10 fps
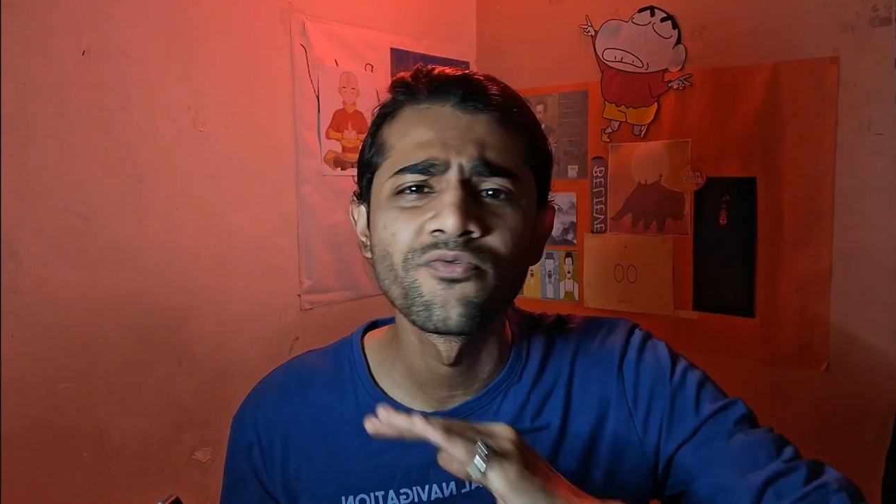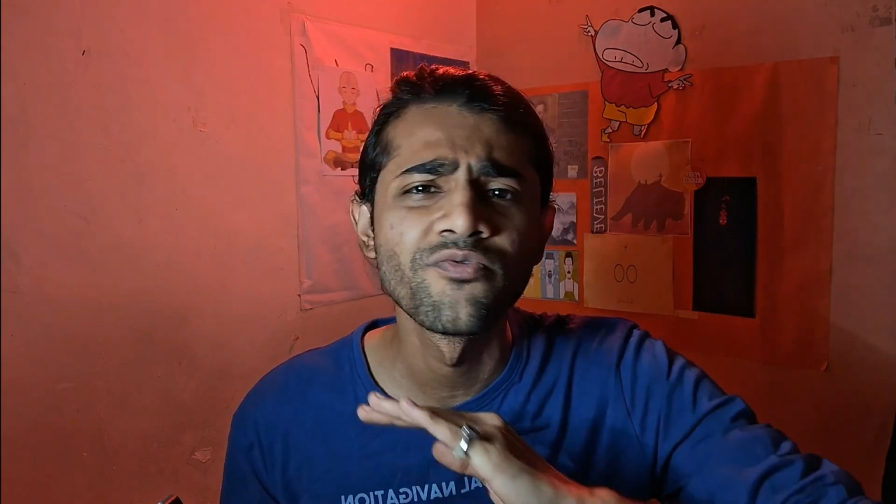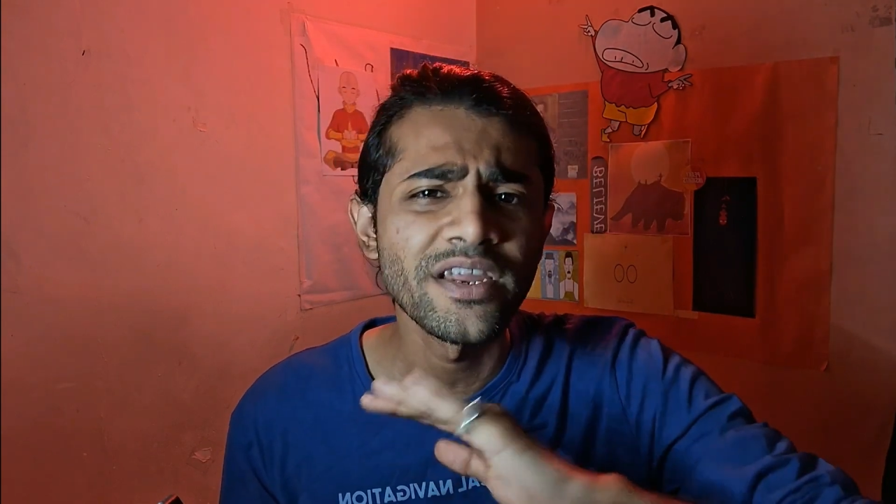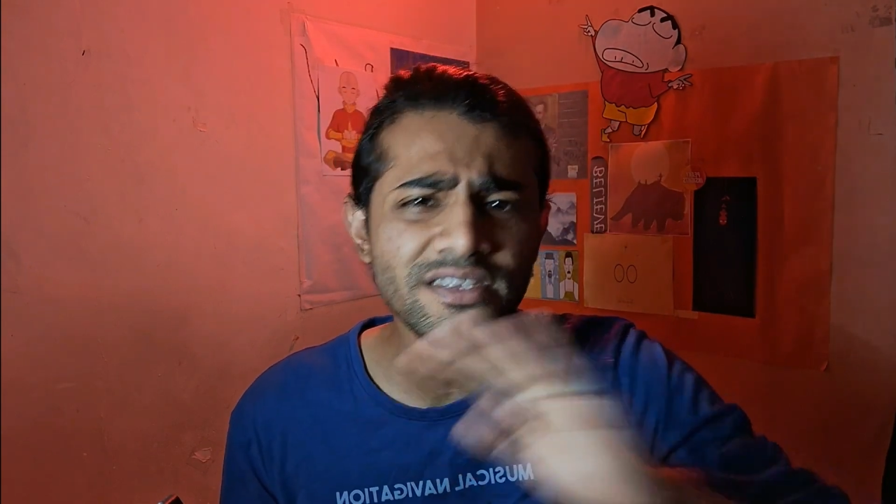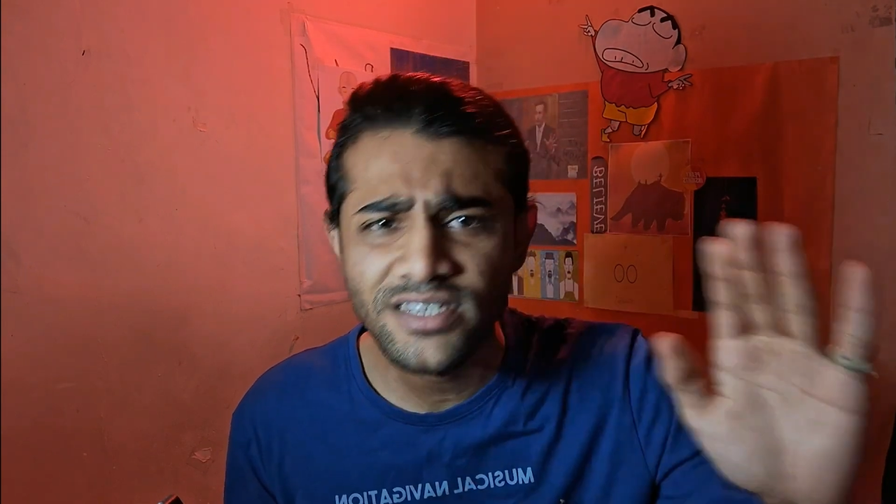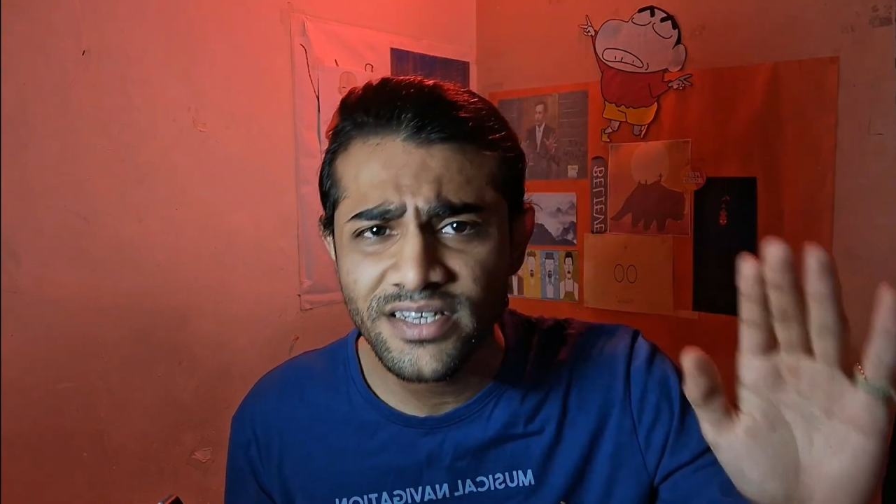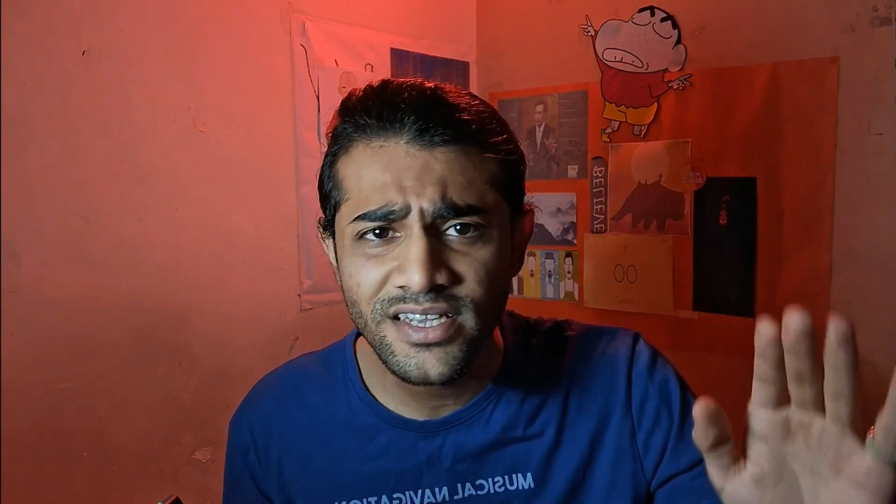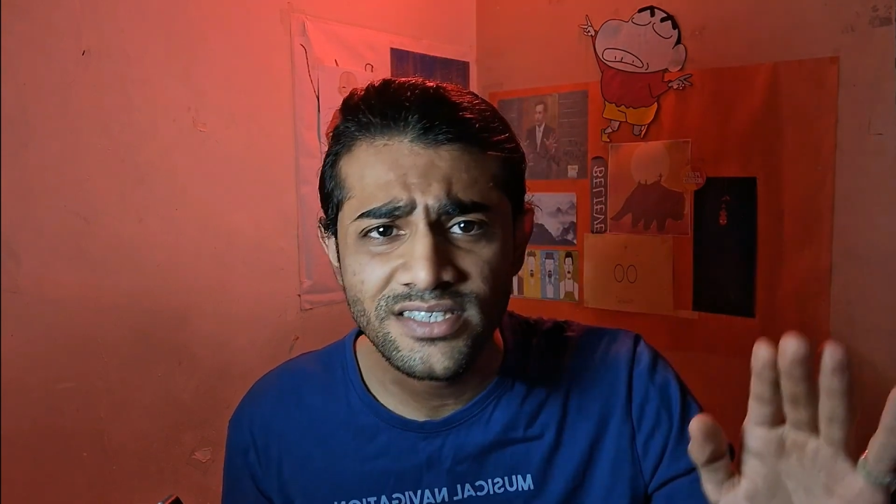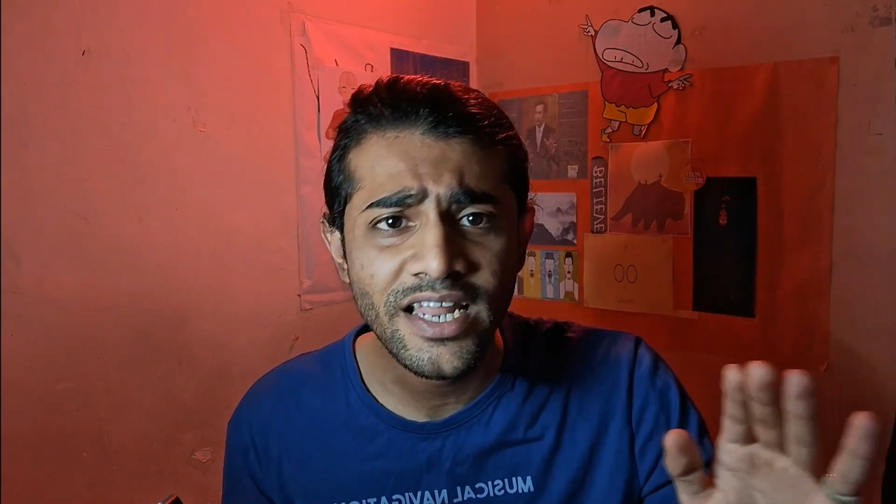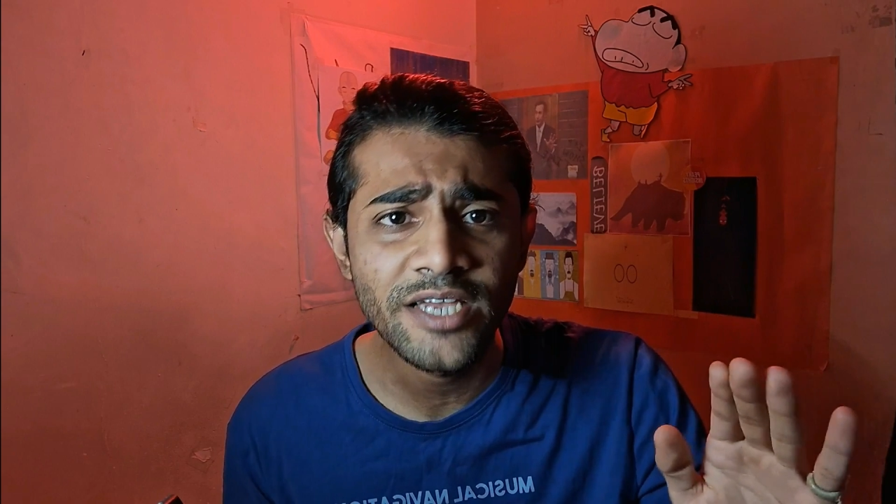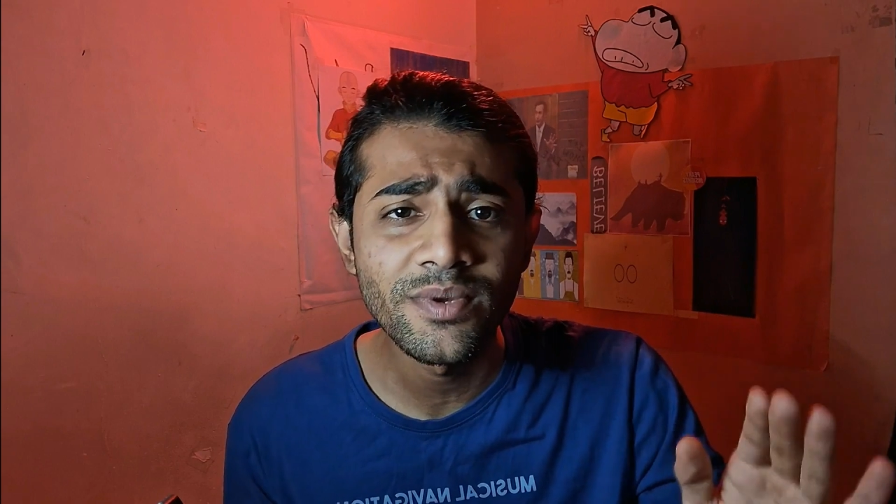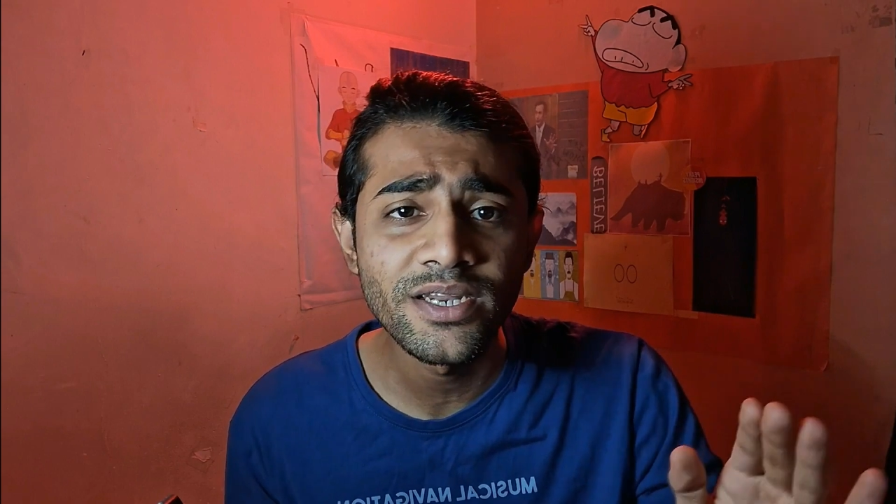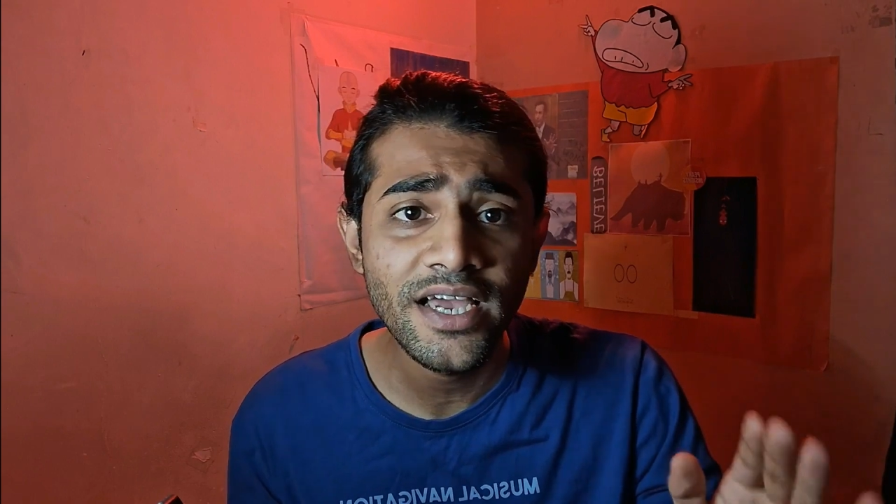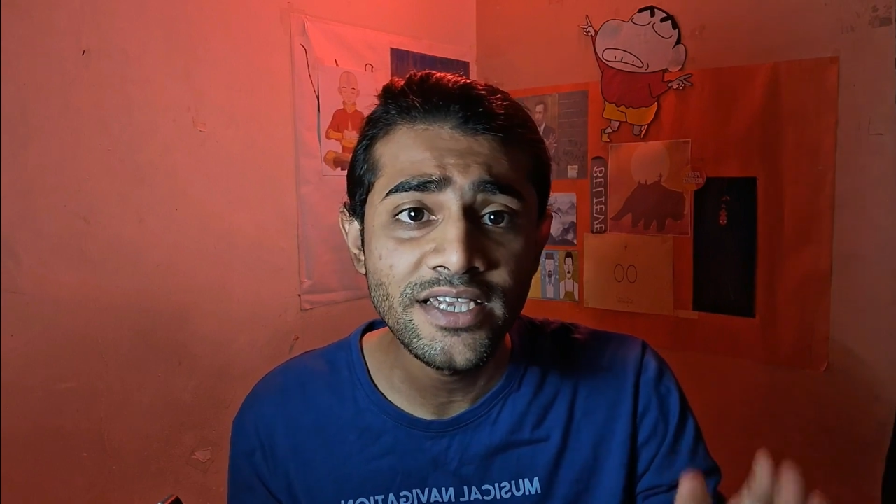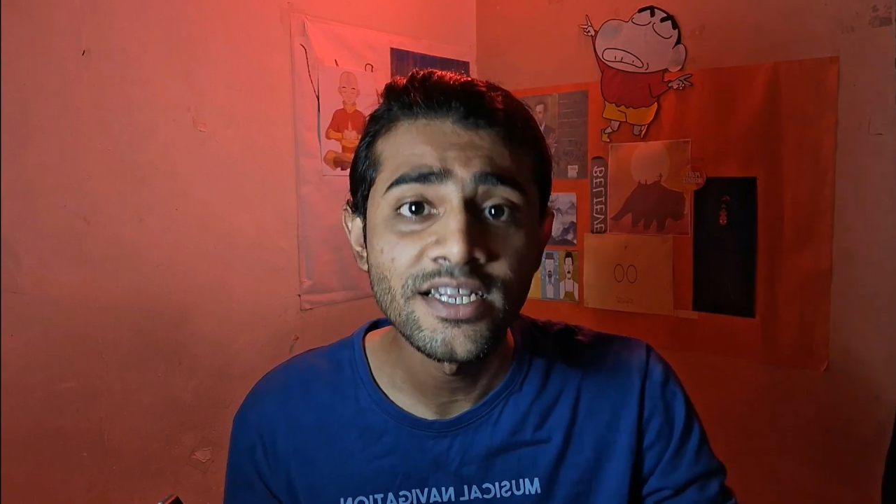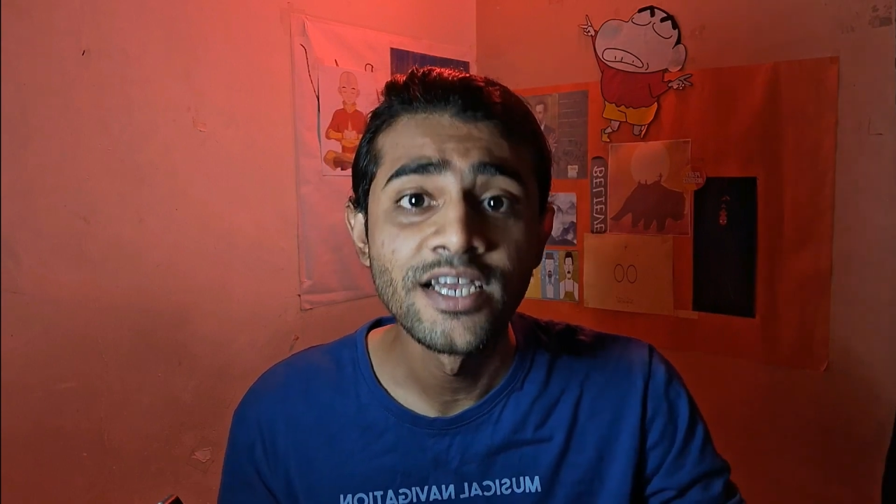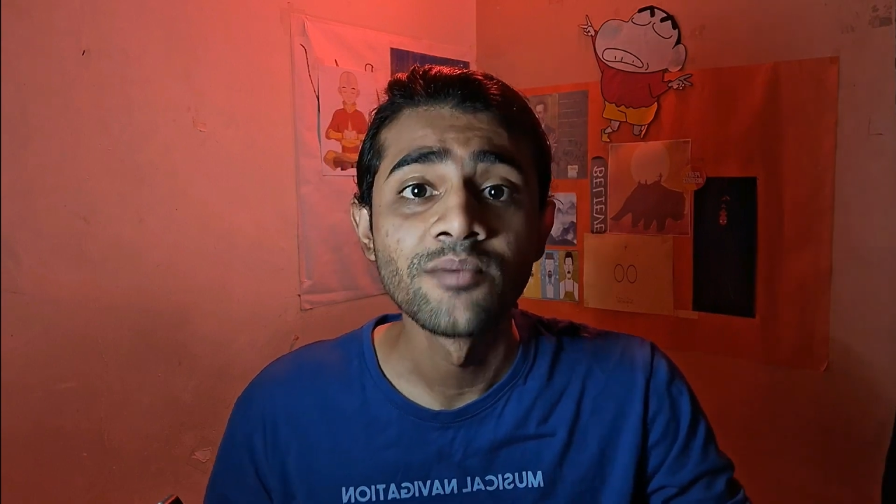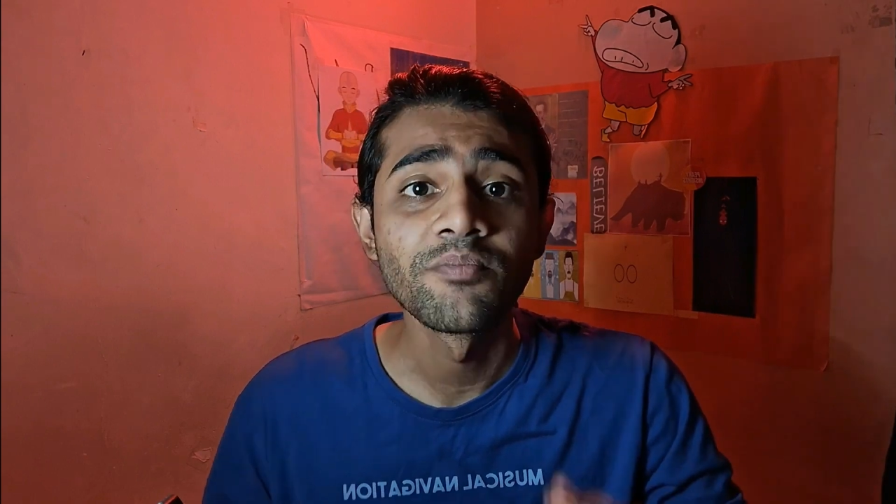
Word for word: very serious like Money Heist,